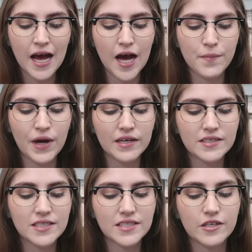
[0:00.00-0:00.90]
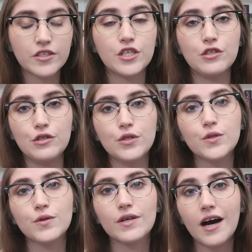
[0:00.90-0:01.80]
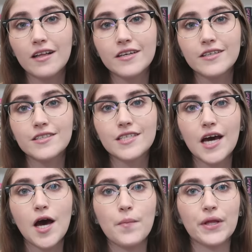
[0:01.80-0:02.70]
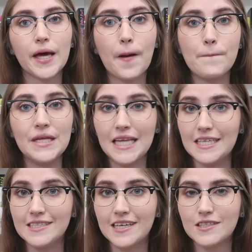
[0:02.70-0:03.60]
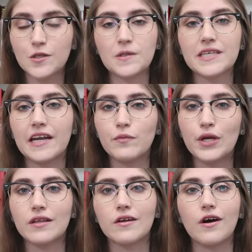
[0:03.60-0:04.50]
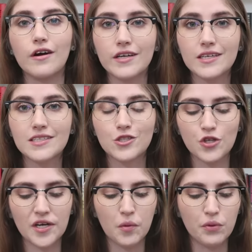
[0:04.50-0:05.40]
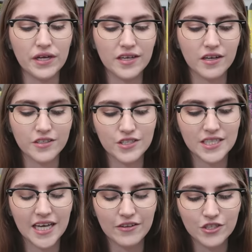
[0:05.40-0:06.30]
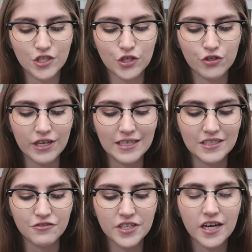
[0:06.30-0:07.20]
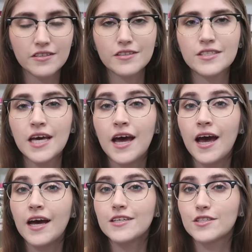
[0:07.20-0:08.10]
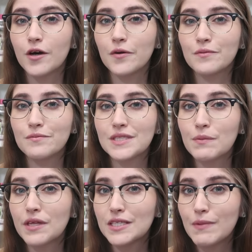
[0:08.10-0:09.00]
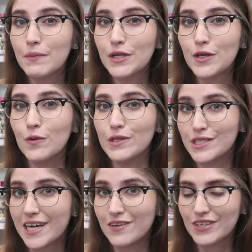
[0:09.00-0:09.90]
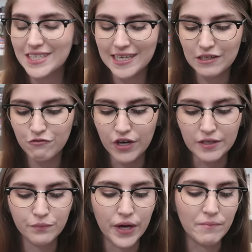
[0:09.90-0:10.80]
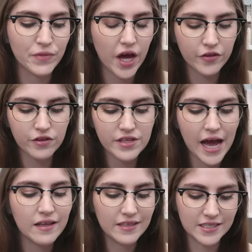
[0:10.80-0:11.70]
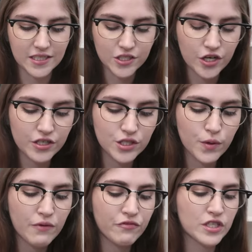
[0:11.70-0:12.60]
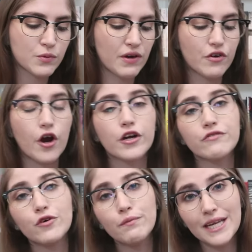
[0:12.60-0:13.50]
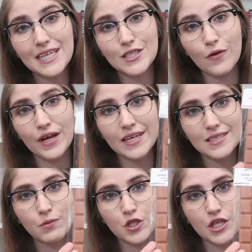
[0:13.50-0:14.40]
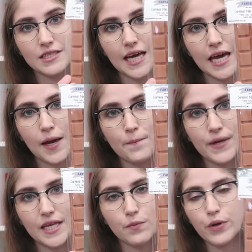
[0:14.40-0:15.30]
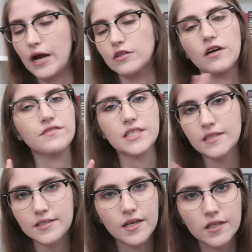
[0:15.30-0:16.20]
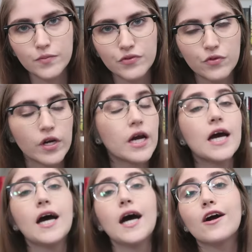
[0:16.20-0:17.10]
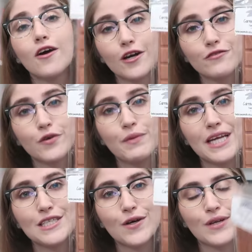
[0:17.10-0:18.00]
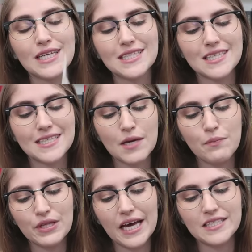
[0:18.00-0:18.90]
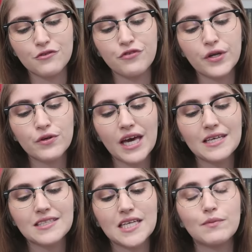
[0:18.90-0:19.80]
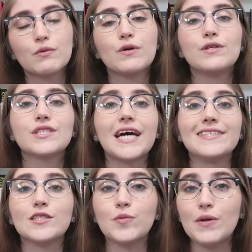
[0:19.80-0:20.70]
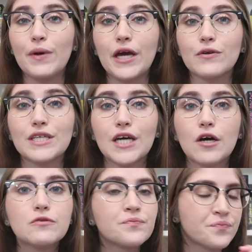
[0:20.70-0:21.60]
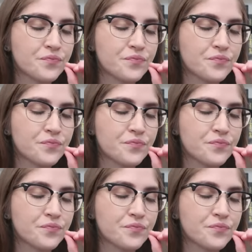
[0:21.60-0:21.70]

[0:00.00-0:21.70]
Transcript: Um, not necessarily new colors, but like blending. So I was kind of being a little artist and trying to blend colors together to create different colors. So some of these might be new, which is kind of exciting and fun. But other than that, let's get started. So up first we have Carnival Mini Donuts, which is a medium brown. Y'all have seen this color before. Carnival Mini Donuts, this is a blend of funnel cake, cinnamon rolls, and sweet bakery dough.